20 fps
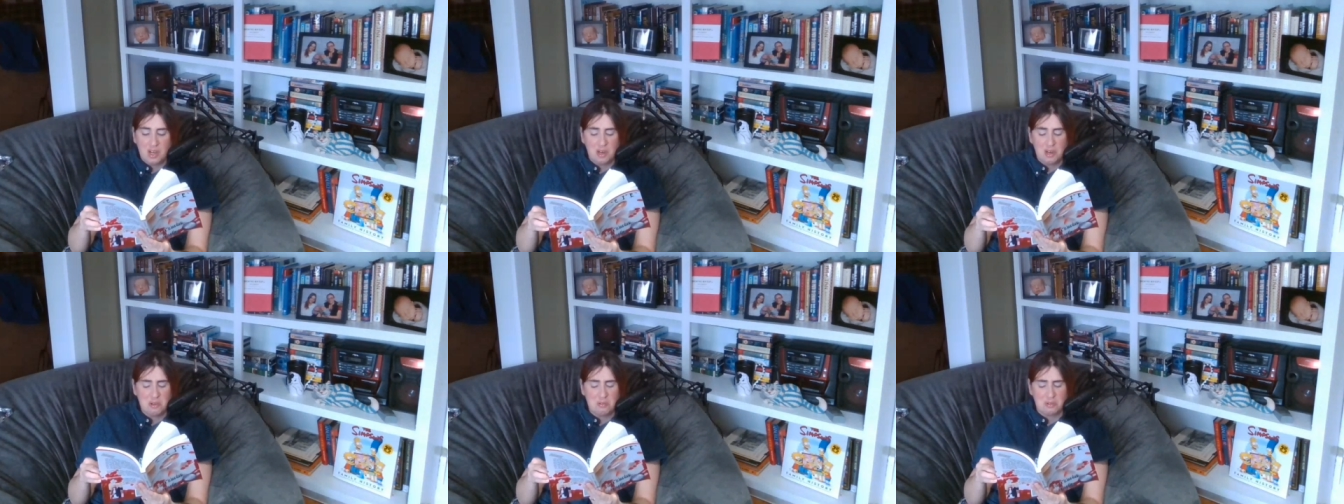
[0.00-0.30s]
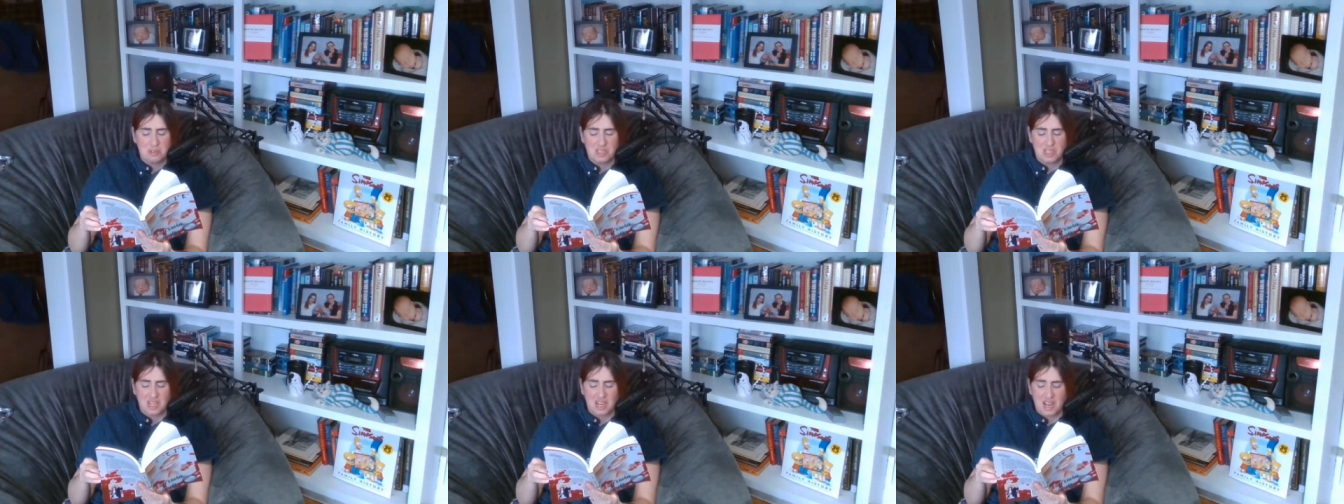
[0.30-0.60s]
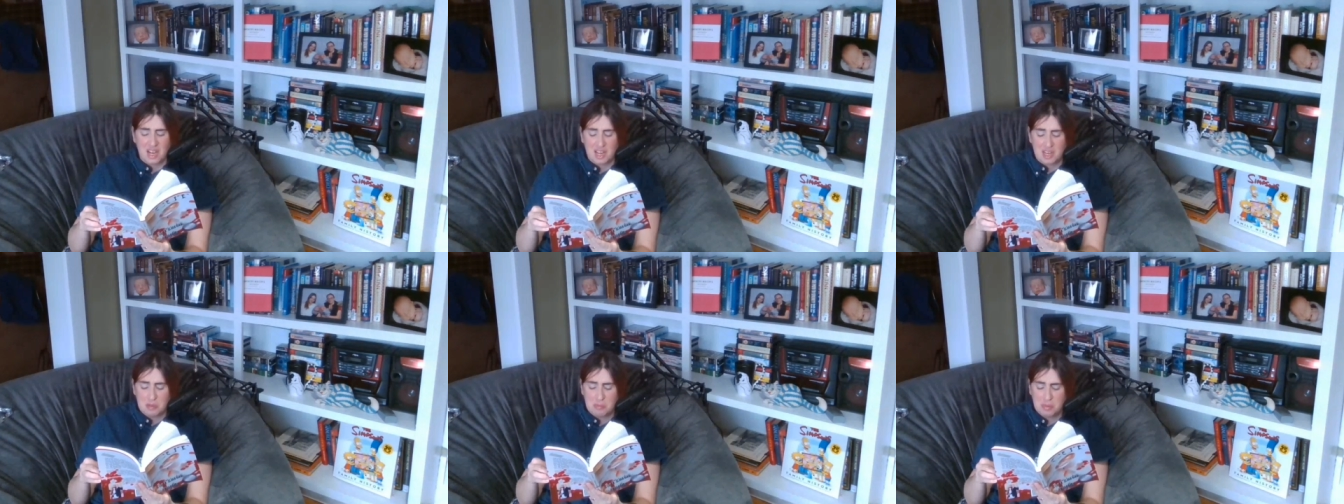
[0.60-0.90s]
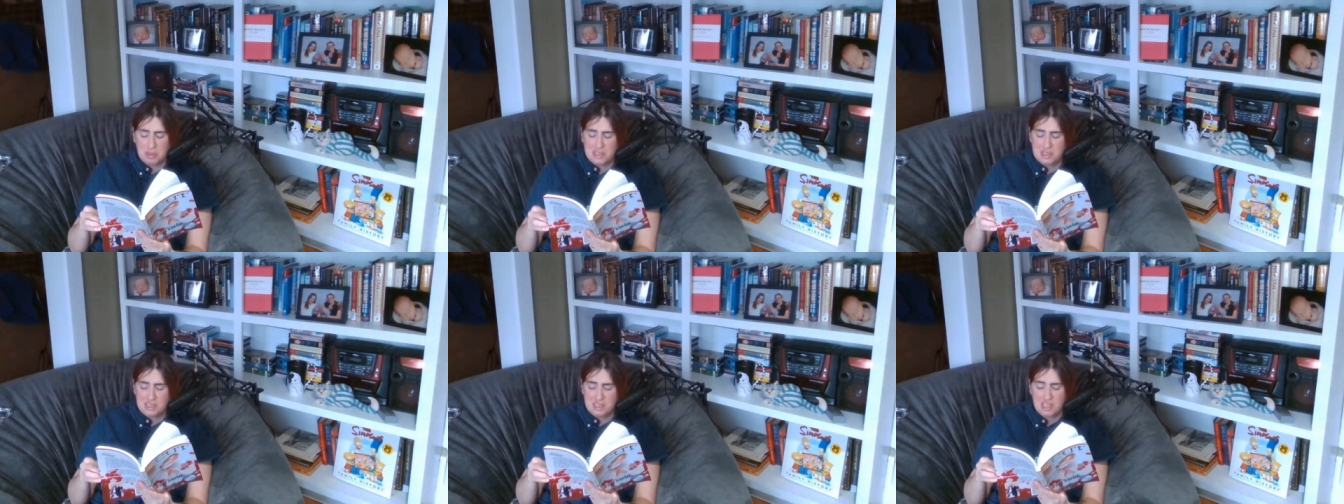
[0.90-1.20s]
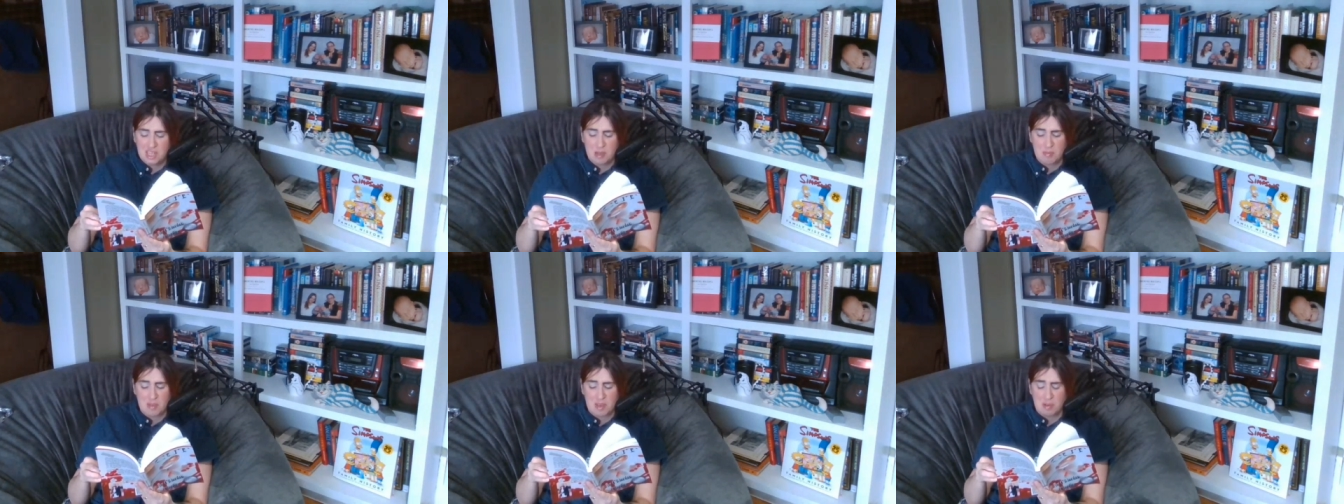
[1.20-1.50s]
Oh God, please
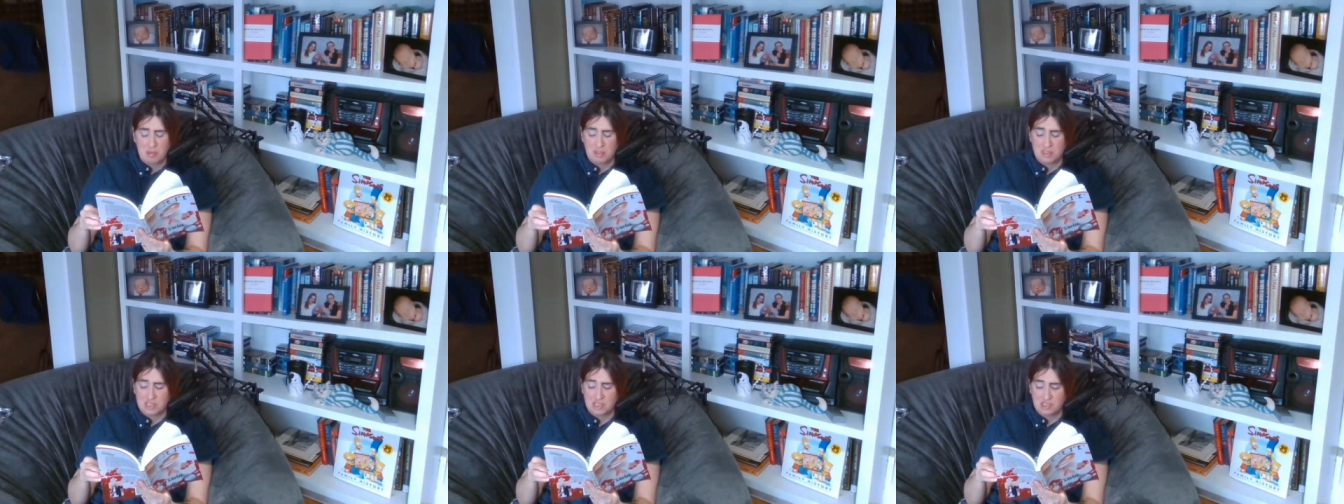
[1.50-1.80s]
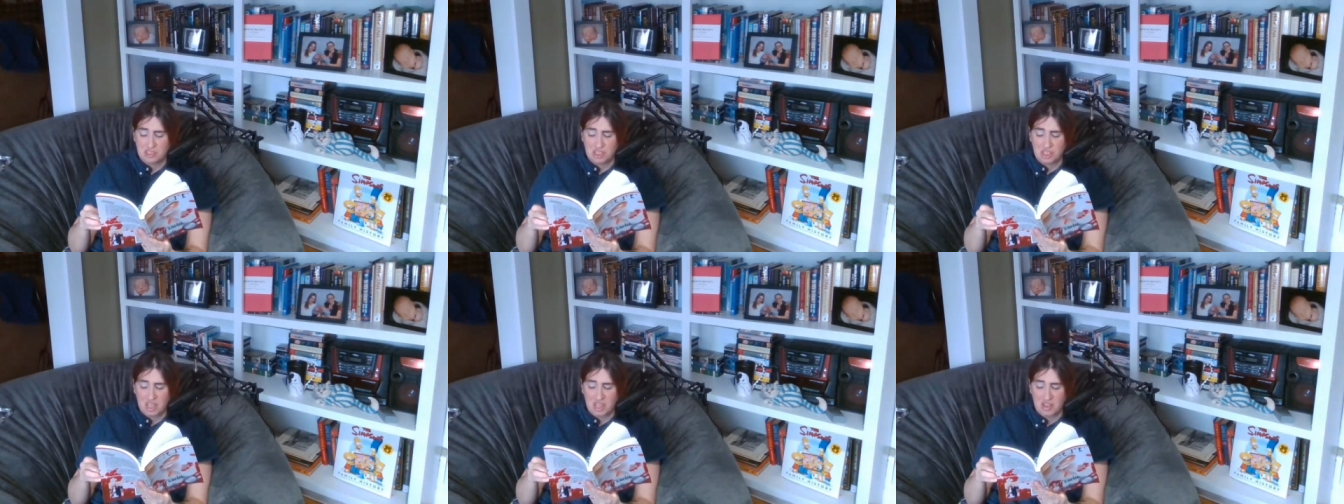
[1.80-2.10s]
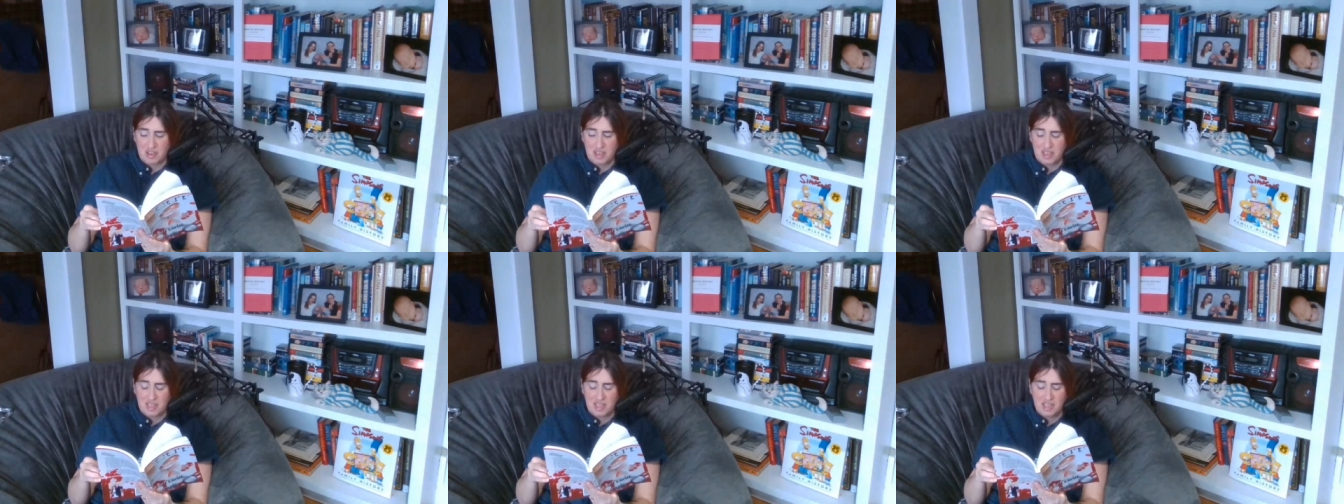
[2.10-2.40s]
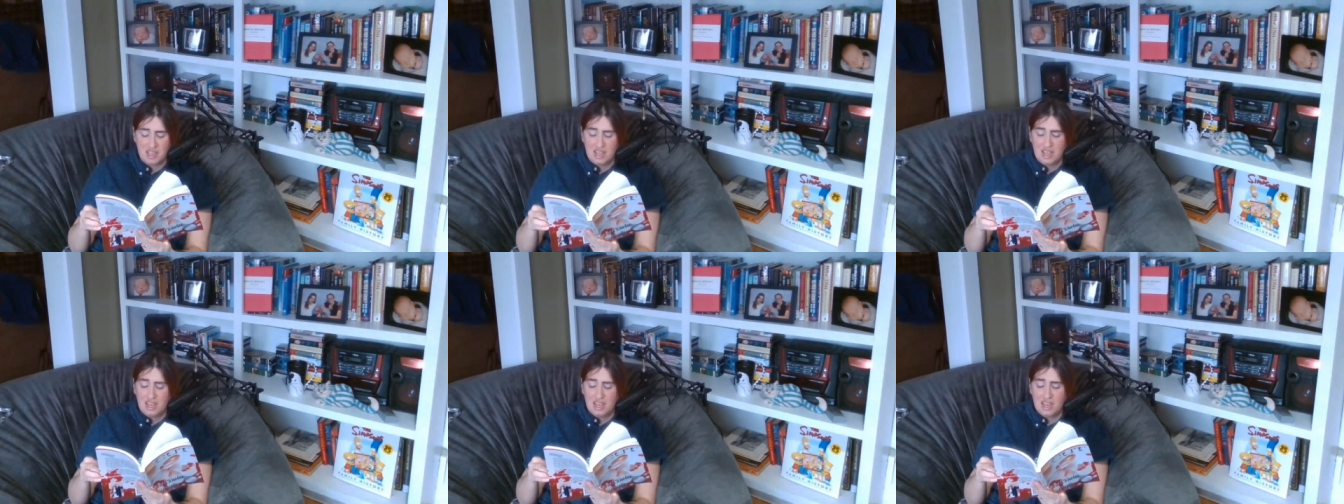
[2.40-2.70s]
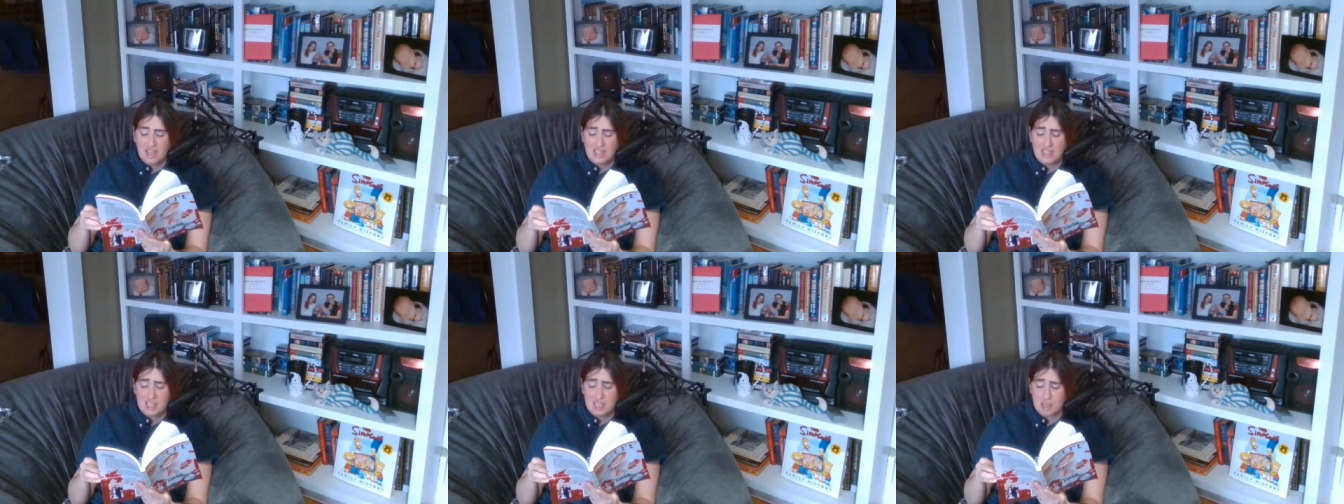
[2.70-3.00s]
tell me it wasn't Jerry.
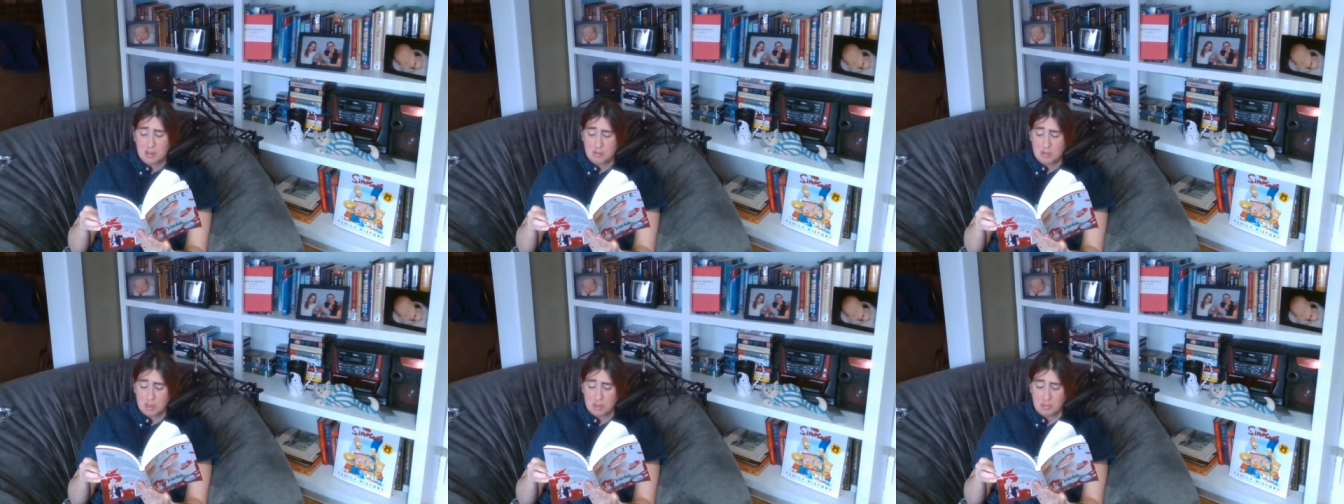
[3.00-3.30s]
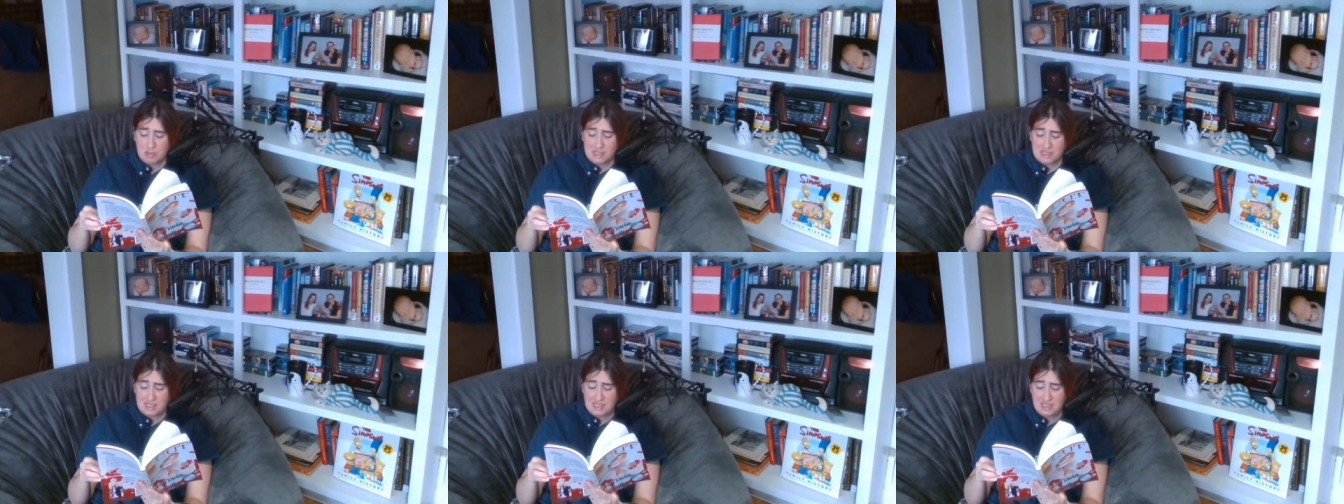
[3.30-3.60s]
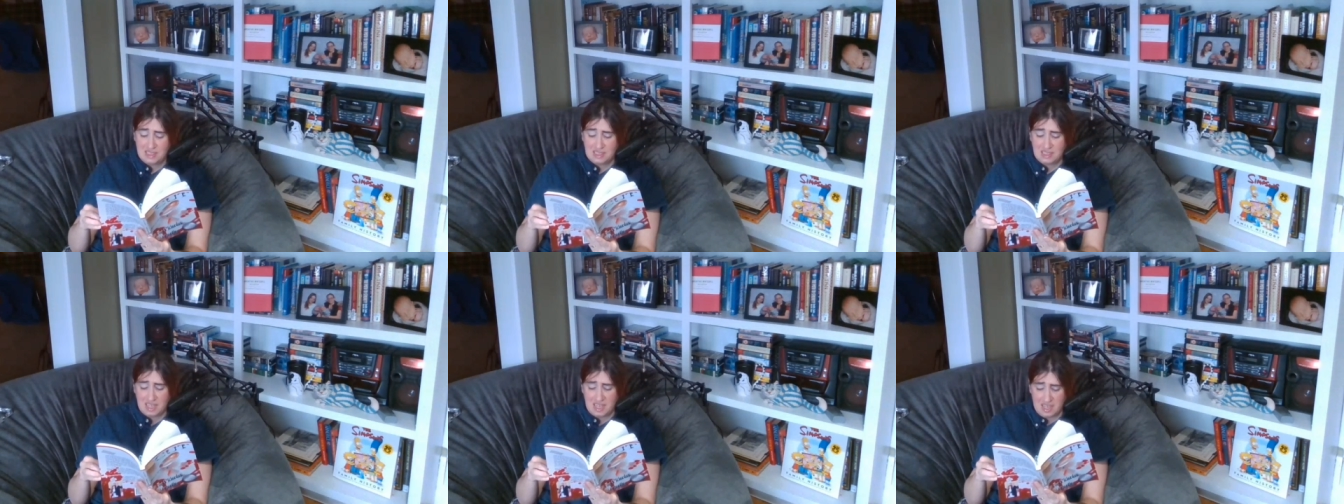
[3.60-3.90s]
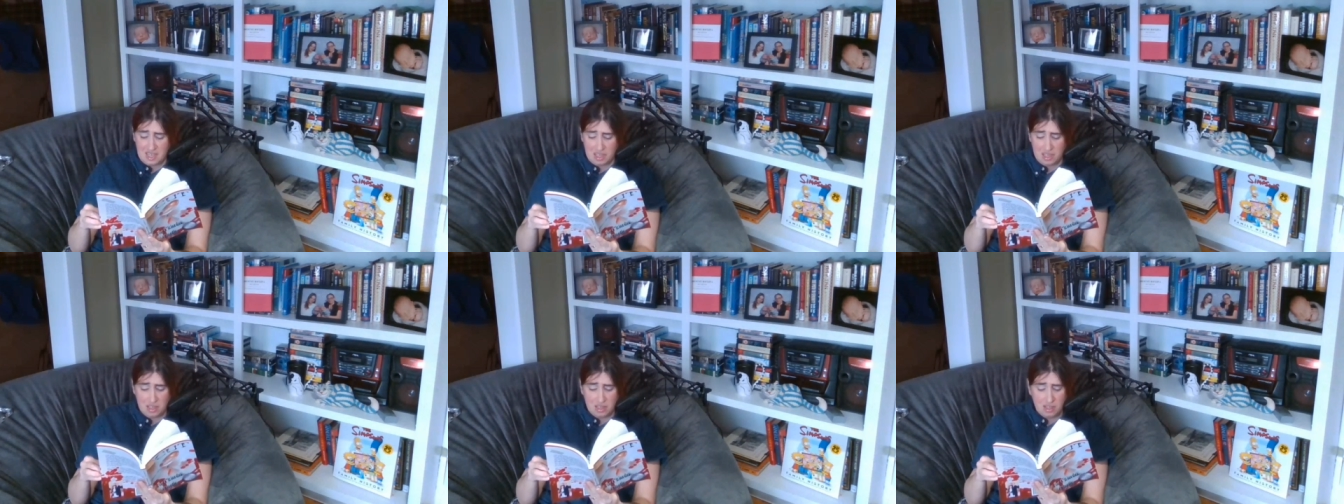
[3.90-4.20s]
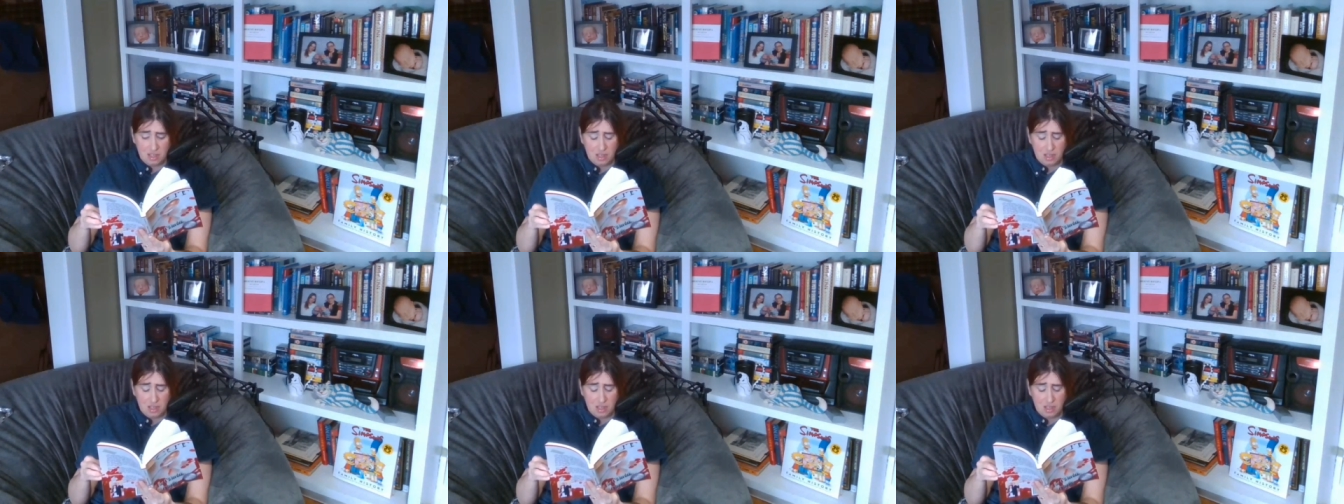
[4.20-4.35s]
I think I'm going to be sick.